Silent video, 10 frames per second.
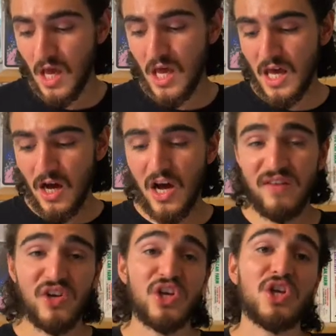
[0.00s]
have a
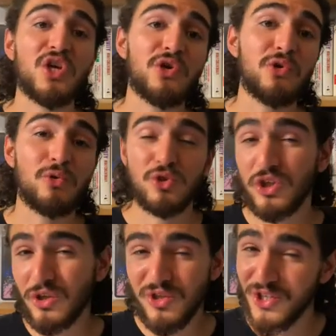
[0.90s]

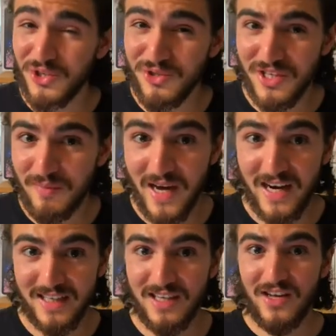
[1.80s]
huge impact
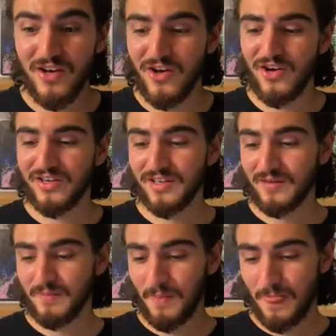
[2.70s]
on
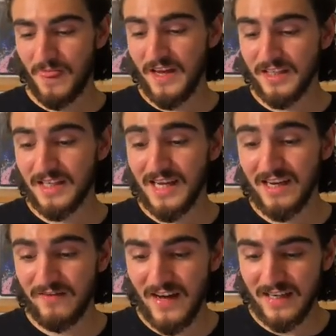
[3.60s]
this. And in
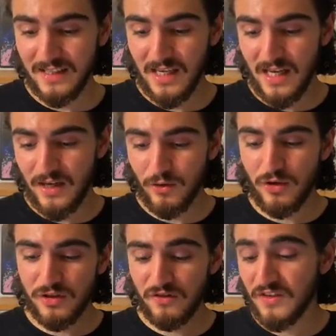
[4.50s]
fact, in order to
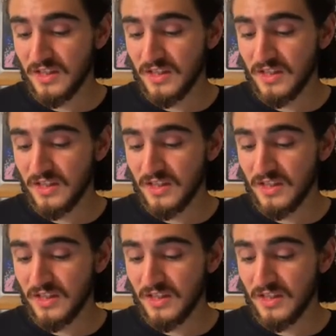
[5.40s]
fix